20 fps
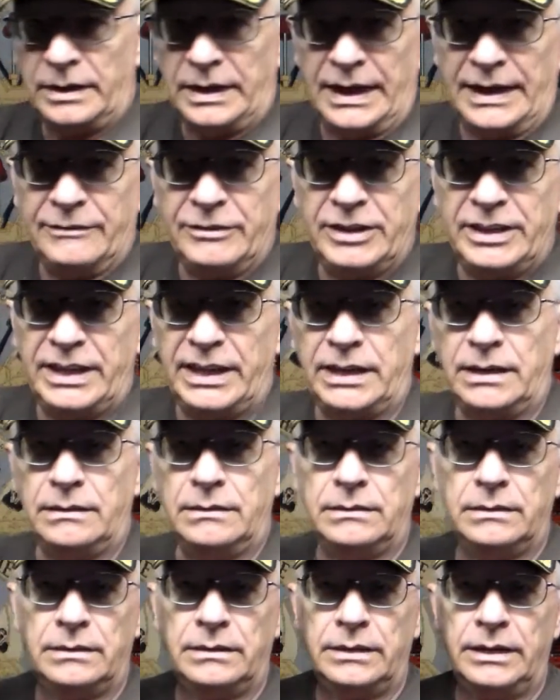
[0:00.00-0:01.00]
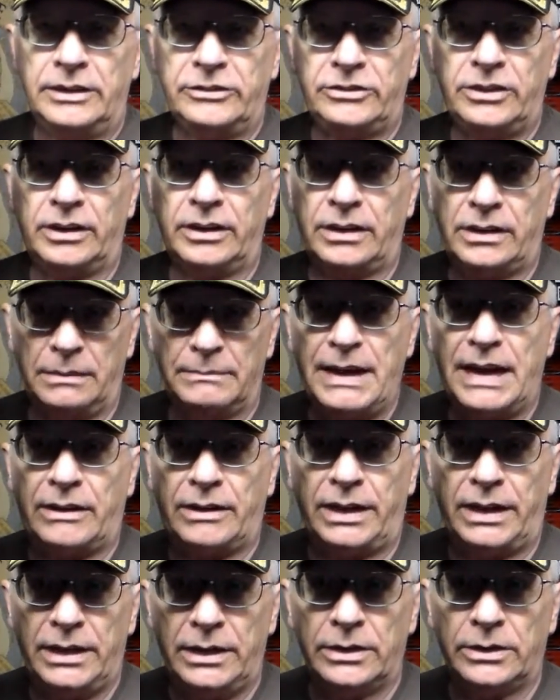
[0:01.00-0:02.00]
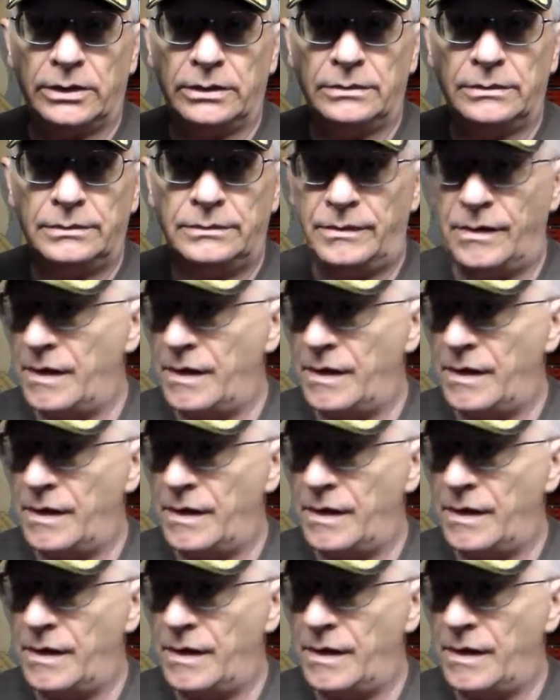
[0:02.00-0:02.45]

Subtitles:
Everything is going to come out of here